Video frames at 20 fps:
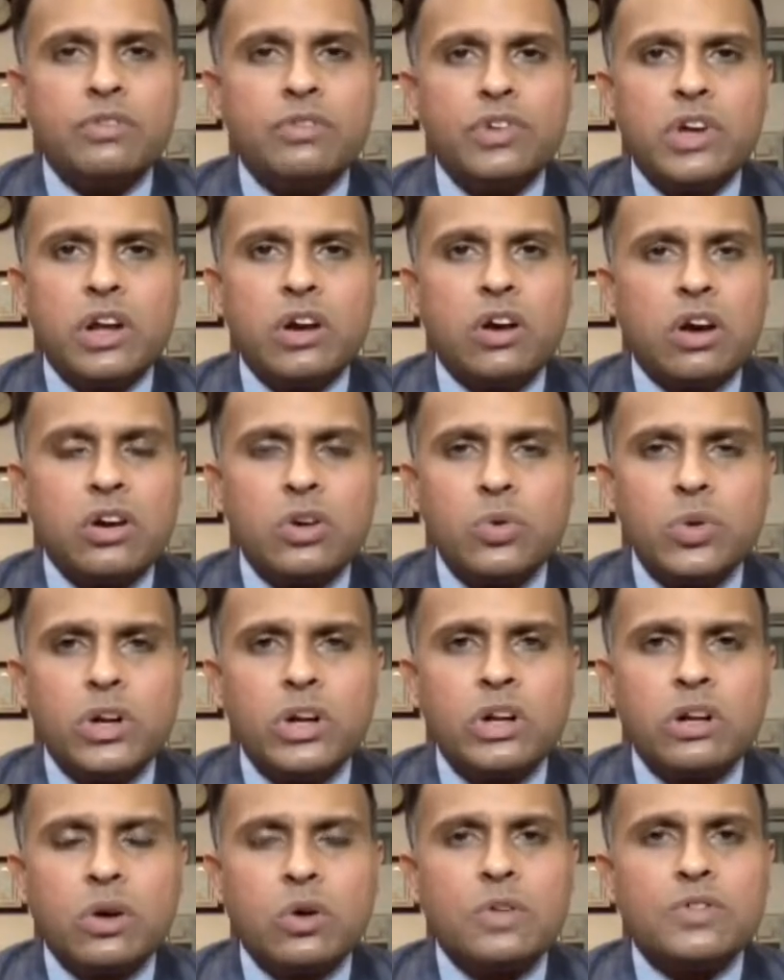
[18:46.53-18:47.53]
We are not doing
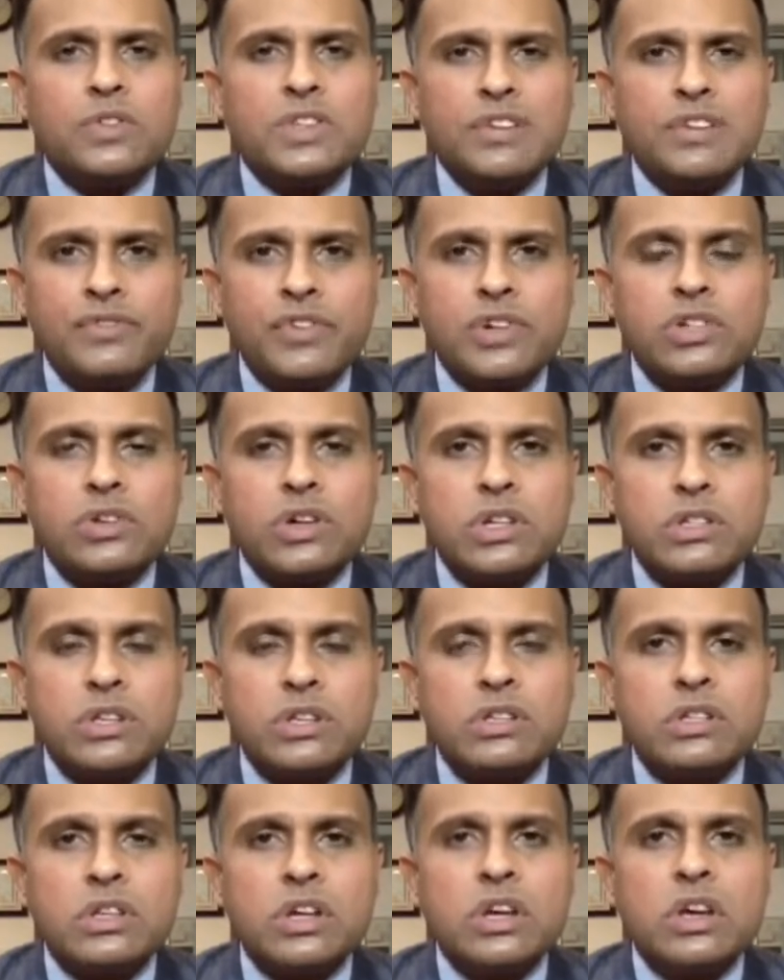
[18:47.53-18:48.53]
it out of selfish
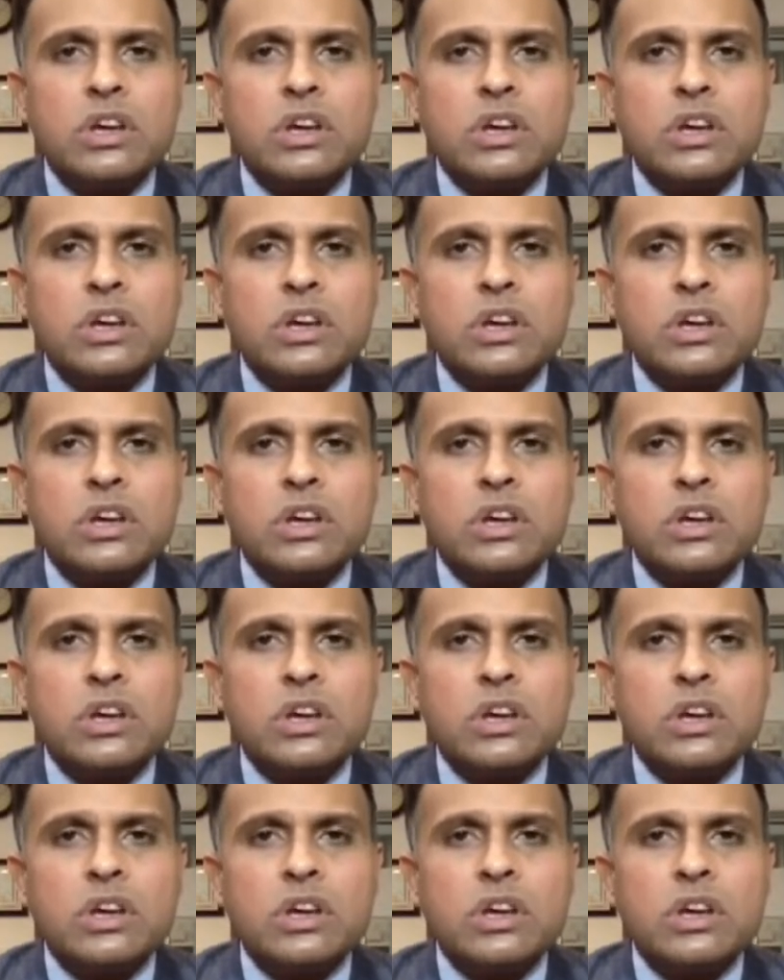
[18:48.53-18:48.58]
reasons,